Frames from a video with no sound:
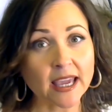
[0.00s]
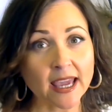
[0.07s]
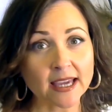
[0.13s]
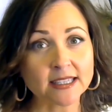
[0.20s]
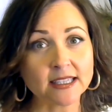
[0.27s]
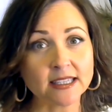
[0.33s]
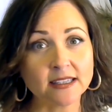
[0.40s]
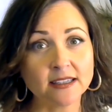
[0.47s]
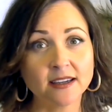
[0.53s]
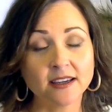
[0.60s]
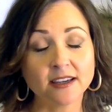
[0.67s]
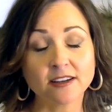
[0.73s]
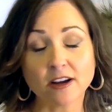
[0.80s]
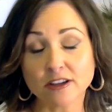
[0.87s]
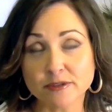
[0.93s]
handy.
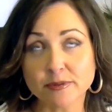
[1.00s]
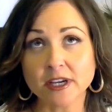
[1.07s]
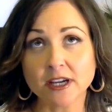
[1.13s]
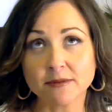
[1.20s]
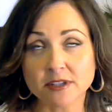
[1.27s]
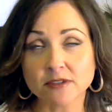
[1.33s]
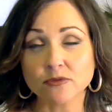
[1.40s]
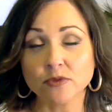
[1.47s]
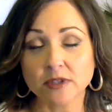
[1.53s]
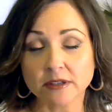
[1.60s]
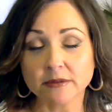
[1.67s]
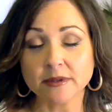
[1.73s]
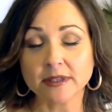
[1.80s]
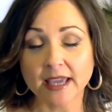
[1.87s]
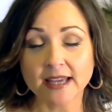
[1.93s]
Acknowledgement comes in
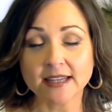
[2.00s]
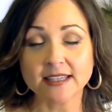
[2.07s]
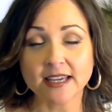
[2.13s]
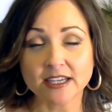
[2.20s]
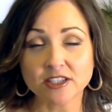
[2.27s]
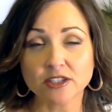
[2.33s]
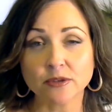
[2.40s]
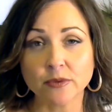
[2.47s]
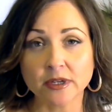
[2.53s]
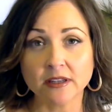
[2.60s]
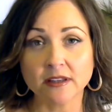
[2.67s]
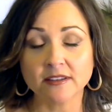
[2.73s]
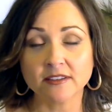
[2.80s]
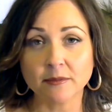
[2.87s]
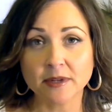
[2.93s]
really, really handy, actually,
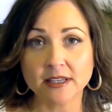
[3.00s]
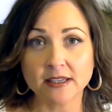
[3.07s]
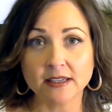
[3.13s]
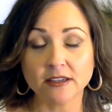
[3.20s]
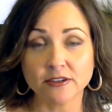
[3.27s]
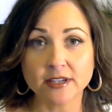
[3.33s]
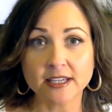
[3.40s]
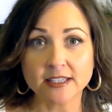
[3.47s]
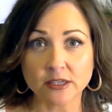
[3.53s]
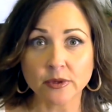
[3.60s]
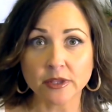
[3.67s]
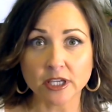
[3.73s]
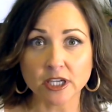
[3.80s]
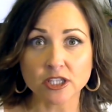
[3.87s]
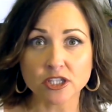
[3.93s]
when somebody you're dancing
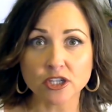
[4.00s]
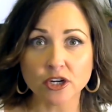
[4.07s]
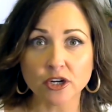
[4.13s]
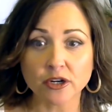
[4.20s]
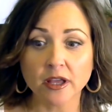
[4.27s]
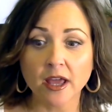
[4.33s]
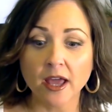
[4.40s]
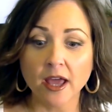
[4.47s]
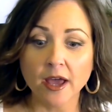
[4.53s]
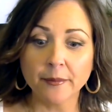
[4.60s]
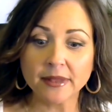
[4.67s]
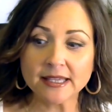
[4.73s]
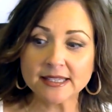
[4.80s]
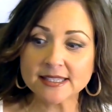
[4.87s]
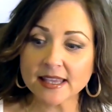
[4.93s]
with a concern.
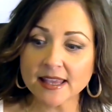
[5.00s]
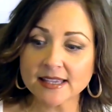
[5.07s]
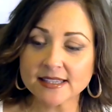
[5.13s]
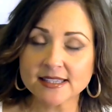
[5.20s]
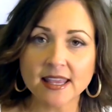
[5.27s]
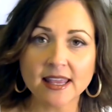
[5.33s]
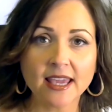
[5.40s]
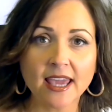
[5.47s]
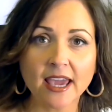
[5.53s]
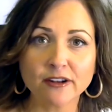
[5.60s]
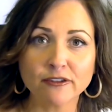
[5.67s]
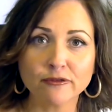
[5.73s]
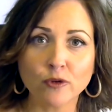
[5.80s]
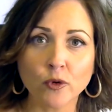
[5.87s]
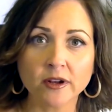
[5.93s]
Let's say they can't
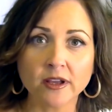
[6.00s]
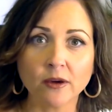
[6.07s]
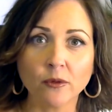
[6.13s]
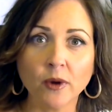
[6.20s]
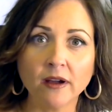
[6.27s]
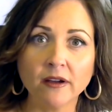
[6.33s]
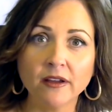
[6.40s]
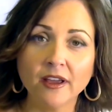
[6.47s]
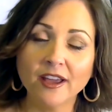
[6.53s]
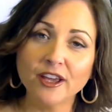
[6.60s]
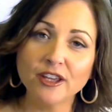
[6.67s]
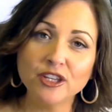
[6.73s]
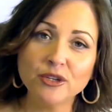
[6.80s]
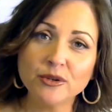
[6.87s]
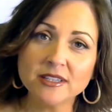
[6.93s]
afford it. Well,
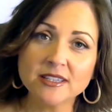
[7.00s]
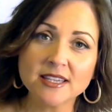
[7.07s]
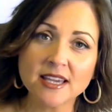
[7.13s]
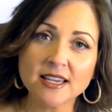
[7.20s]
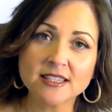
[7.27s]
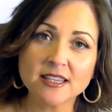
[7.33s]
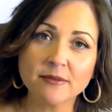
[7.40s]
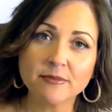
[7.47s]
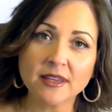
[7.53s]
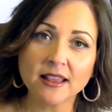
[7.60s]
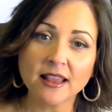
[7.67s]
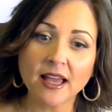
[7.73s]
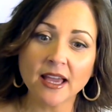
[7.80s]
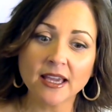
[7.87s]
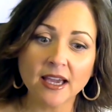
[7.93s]
you could say
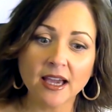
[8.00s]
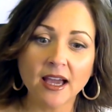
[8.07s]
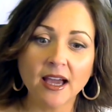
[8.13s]
something like,